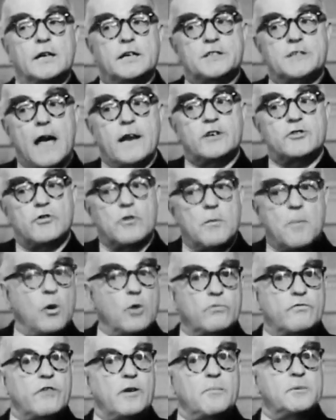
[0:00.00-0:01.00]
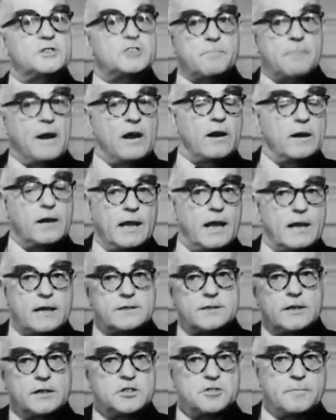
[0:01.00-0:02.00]
is not as remote from us, apparently, as
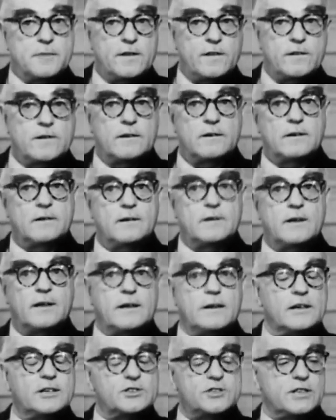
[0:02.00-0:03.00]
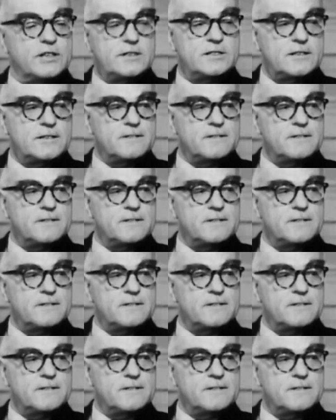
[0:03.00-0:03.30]
Elizabethan English is.